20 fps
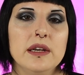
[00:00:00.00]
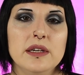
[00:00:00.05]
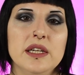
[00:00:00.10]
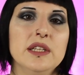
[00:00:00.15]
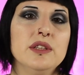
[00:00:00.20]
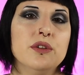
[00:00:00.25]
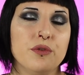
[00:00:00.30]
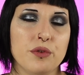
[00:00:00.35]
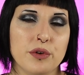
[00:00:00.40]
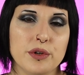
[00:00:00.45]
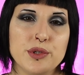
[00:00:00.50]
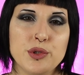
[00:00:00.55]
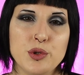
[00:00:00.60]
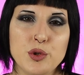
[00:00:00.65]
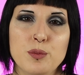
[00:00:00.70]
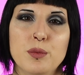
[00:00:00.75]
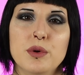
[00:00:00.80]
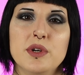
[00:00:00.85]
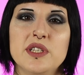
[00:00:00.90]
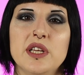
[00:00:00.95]
In the first
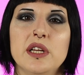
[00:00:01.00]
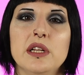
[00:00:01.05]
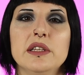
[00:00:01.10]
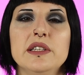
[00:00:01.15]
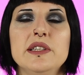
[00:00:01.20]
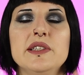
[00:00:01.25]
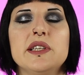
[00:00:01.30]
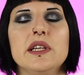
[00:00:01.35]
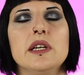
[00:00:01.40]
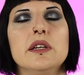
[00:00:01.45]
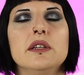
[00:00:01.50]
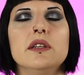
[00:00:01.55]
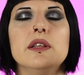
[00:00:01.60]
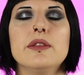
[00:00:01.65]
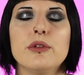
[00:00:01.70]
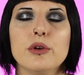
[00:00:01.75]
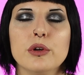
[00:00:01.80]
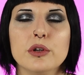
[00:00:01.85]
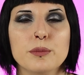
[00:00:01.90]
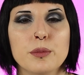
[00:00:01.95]
2 books at least, and in the
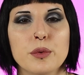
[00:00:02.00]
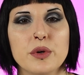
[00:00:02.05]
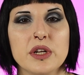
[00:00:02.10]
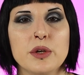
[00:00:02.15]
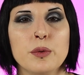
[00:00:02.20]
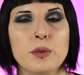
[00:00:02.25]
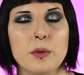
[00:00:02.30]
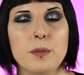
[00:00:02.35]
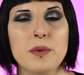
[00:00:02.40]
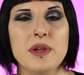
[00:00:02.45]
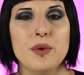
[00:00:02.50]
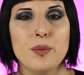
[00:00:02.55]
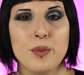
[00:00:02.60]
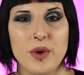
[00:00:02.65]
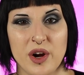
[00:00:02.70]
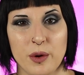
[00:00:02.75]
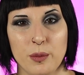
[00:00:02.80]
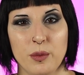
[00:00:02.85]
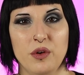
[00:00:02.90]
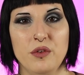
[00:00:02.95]
3rd book it will be
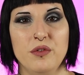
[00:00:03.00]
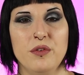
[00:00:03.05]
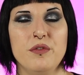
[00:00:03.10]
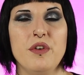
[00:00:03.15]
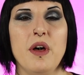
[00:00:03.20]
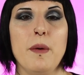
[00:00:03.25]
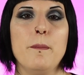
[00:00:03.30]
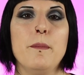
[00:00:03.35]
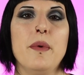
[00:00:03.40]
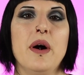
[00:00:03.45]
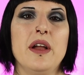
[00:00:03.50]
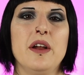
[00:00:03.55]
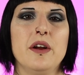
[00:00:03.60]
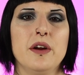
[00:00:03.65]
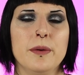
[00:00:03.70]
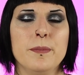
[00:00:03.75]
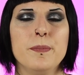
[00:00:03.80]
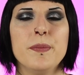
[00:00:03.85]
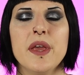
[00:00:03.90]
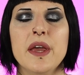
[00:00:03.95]
werewolf
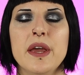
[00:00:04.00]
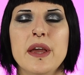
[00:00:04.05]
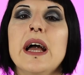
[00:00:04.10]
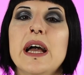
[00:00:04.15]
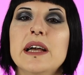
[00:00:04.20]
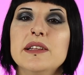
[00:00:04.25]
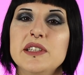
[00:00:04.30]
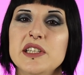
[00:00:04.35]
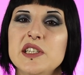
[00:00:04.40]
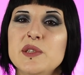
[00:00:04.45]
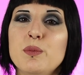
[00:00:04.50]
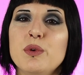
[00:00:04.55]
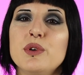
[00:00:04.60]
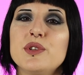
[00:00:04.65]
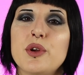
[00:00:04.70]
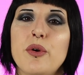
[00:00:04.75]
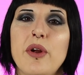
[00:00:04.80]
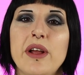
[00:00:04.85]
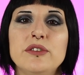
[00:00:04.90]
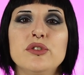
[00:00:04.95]
vampire. And these
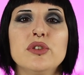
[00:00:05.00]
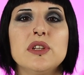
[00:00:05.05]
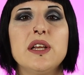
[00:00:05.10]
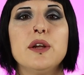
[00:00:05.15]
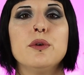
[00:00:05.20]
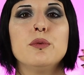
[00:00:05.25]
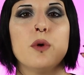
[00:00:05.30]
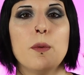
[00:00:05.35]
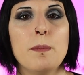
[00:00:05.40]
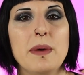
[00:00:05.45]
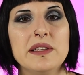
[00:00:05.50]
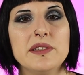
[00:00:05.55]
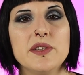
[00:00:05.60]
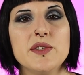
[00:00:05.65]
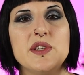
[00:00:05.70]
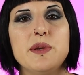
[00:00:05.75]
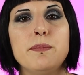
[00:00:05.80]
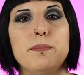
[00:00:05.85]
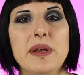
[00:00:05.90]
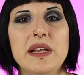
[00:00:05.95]
books are actually
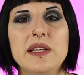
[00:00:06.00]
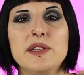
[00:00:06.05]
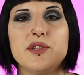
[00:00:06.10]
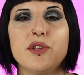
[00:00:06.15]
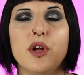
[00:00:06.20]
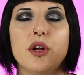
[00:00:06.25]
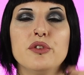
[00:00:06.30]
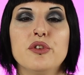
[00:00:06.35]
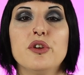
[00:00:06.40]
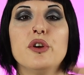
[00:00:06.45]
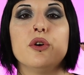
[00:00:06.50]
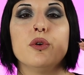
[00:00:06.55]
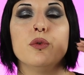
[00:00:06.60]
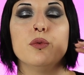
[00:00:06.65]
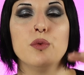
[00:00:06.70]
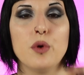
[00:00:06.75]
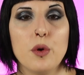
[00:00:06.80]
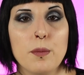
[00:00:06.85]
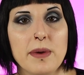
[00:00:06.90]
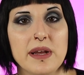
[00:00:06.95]
romantasy based on the
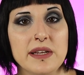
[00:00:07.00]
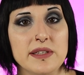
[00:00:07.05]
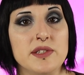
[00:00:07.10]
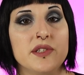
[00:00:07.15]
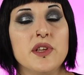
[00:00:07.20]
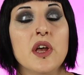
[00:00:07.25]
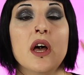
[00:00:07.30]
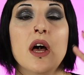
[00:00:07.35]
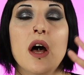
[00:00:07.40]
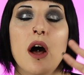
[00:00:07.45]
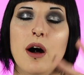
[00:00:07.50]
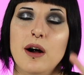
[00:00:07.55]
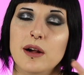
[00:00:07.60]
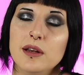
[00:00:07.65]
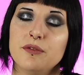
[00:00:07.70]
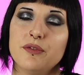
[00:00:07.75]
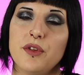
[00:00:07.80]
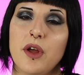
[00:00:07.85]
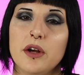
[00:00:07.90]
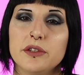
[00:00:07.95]
romance.
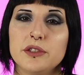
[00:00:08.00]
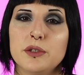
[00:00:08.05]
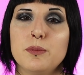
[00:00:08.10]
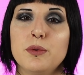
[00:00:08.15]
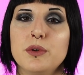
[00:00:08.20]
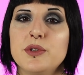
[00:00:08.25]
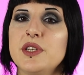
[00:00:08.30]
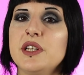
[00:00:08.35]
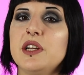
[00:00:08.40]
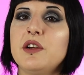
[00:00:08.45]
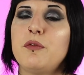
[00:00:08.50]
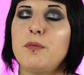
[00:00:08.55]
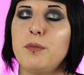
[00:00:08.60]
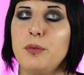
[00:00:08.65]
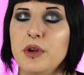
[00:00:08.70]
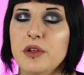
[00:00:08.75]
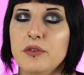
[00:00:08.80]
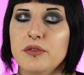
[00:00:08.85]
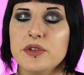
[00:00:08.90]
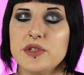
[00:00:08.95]
All of the other books that I've
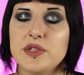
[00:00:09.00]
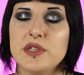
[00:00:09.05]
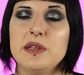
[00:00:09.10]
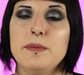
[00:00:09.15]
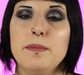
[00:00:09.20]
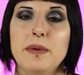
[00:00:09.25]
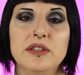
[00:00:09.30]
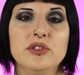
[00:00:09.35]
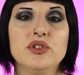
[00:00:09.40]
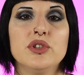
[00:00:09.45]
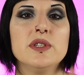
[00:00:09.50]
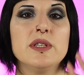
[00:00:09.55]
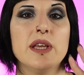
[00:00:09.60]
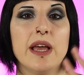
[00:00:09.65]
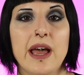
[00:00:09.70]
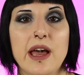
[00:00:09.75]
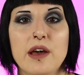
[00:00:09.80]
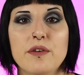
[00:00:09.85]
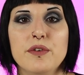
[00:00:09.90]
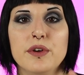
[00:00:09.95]
previously mentioned
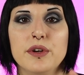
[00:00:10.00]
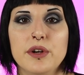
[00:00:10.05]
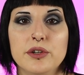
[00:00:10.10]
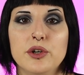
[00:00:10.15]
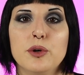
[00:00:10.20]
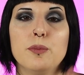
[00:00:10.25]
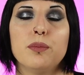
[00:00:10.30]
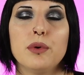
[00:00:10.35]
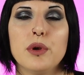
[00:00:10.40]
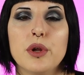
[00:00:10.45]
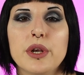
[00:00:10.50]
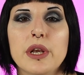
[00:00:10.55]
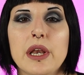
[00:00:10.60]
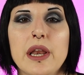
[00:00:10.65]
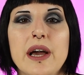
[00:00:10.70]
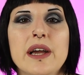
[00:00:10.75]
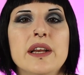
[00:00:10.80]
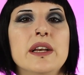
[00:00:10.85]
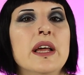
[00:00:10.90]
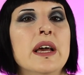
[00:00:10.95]
have another plot
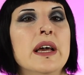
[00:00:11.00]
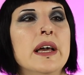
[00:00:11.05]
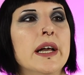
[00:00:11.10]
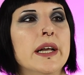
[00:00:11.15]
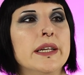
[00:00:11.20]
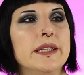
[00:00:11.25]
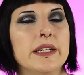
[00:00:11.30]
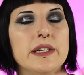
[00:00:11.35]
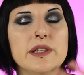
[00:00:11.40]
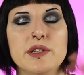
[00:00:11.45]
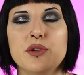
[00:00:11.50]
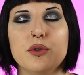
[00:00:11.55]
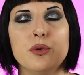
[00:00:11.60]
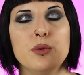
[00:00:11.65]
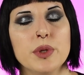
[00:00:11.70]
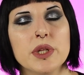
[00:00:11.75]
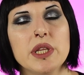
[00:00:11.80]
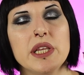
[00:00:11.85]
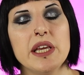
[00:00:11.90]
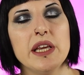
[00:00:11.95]
line that is
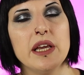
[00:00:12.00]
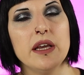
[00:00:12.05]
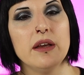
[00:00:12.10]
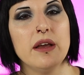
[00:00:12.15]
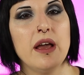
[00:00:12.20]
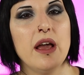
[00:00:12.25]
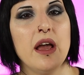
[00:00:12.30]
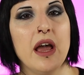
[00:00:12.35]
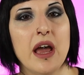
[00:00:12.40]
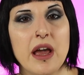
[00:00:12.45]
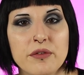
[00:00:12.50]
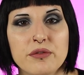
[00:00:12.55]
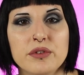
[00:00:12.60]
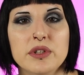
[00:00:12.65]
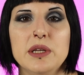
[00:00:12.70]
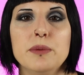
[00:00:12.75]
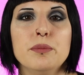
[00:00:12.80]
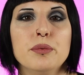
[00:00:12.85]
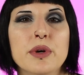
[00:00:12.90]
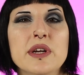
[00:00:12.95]
really
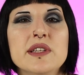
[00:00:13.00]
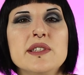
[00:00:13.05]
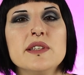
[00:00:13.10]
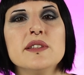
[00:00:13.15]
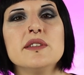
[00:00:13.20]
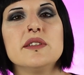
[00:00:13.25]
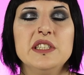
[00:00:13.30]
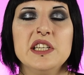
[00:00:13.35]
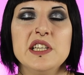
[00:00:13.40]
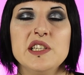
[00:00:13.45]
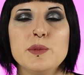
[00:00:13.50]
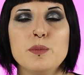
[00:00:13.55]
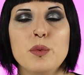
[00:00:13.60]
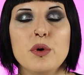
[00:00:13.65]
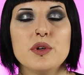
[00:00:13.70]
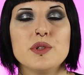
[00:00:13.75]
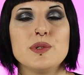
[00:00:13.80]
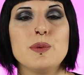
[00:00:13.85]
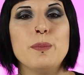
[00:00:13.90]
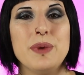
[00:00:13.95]
heavily present. These
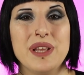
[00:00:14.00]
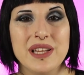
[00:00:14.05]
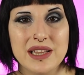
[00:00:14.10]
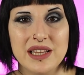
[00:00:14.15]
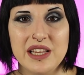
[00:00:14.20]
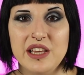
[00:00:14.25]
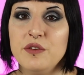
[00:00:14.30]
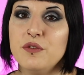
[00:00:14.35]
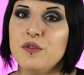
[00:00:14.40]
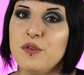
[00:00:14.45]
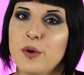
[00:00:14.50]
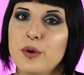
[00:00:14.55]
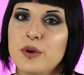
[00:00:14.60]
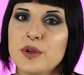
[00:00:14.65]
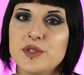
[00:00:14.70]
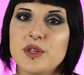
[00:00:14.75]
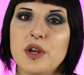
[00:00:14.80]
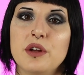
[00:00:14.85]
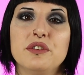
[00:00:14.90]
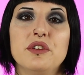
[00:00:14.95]
books mainly
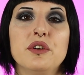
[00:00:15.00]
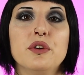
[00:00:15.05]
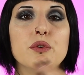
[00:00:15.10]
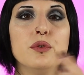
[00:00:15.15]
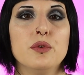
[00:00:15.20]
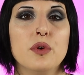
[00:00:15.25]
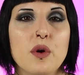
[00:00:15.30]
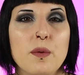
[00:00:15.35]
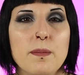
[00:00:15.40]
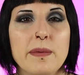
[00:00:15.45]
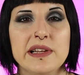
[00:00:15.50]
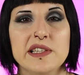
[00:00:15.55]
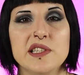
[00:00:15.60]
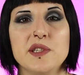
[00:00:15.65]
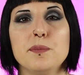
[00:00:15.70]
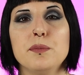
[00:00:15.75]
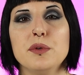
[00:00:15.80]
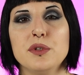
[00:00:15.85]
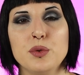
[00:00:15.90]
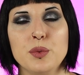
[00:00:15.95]
focus on the
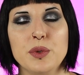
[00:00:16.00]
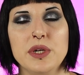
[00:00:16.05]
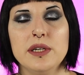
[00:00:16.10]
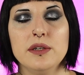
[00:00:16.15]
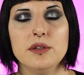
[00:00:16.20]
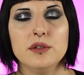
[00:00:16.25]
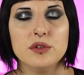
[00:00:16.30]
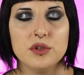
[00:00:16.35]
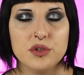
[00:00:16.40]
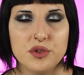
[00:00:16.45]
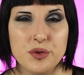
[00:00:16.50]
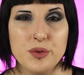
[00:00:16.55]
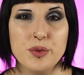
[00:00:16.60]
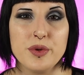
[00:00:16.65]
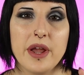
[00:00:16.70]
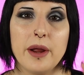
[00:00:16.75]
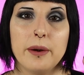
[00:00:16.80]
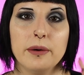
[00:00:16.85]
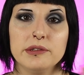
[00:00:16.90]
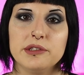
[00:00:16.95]
romance between the 2
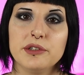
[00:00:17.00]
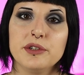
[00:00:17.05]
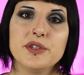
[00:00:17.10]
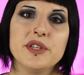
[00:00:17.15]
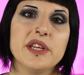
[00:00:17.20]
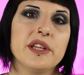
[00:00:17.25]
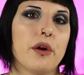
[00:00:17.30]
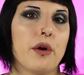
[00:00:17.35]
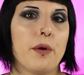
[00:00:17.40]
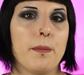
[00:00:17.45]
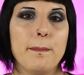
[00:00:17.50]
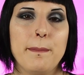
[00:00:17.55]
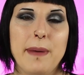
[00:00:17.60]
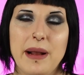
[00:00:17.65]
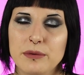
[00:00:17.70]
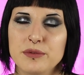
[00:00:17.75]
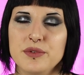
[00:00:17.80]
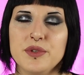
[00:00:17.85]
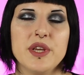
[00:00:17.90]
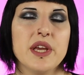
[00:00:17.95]
characters that are
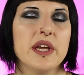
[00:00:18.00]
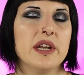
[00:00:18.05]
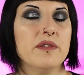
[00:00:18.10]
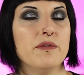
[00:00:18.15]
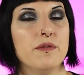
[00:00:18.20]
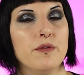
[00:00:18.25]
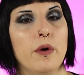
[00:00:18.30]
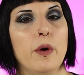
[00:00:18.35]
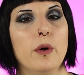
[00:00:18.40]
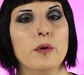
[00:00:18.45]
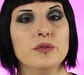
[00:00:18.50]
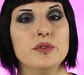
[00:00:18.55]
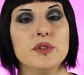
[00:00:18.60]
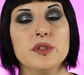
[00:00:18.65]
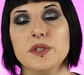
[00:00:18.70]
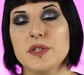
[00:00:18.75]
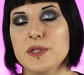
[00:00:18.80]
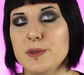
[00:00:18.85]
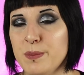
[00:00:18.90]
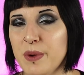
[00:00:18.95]
bound to get
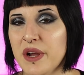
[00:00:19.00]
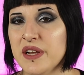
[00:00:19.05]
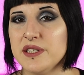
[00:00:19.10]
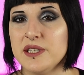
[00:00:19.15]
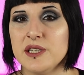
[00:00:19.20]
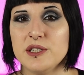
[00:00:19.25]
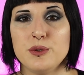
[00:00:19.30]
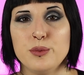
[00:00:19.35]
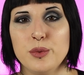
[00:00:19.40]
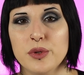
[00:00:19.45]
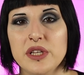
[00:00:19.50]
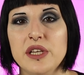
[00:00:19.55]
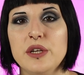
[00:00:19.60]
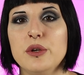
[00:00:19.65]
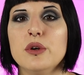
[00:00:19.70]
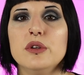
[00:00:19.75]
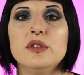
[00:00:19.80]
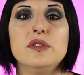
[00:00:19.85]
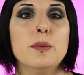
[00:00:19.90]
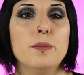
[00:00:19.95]
involved. The spice is really
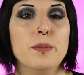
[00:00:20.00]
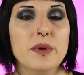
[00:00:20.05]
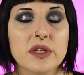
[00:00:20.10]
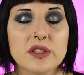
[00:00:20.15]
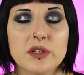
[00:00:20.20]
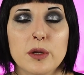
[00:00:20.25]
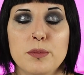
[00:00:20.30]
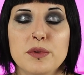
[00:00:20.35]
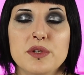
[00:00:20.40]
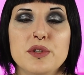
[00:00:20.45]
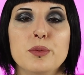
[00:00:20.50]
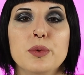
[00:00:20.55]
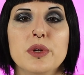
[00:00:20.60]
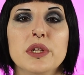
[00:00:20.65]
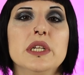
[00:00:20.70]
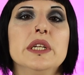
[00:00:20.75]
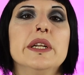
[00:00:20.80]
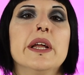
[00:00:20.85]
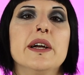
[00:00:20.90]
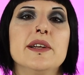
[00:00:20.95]
good, the build-up is
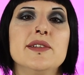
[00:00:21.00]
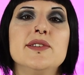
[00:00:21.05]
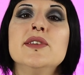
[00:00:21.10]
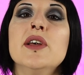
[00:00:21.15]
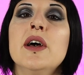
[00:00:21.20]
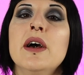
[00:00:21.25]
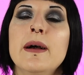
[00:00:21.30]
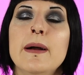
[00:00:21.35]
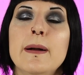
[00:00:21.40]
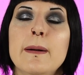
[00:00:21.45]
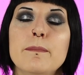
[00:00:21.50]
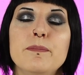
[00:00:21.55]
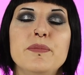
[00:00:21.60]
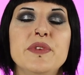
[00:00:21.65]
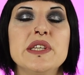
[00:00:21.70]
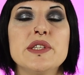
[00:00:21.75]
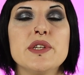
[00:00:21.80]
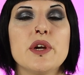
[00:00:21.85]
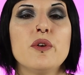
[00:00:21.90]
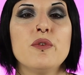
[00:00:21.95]
really nice.
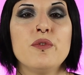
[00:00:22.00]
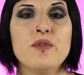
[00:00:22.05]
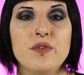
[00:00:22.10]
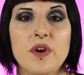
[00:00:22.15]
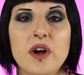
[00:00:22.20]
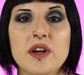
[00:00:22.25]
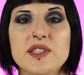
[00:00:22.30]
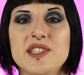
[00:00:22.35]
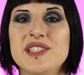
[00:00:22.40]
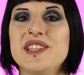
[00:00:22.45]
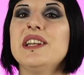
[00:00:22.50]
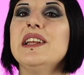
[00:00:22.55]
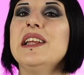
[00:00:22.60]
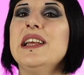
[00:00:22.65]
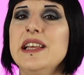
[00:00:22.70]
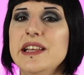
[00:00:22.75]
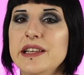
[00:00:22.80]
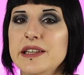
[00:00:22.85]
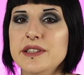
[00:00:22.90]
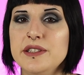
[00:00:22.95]
These are fast and
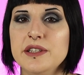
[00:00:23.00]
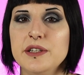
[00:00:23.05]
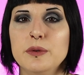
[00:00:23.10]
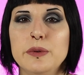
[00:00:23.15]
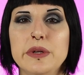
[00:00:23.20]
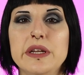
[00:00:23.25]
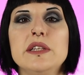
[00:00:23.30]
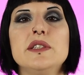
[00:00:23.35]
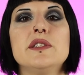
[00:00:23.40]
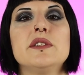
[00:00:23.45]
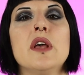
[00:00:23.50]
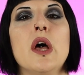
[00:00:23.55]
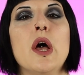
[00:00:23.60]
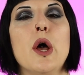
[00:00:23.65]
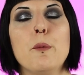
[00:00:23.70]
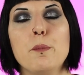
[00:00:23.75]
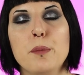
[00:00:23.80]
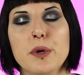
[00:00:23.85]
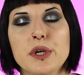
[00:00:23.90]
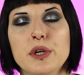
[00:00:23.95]
easy reads,
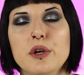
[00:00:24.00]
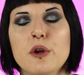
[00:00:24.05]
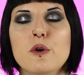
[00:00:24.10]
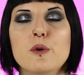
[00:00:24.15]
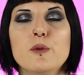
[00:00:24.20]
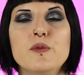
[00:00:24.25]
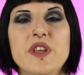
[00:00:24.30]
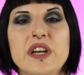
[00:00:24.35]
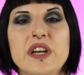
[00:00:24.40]
but know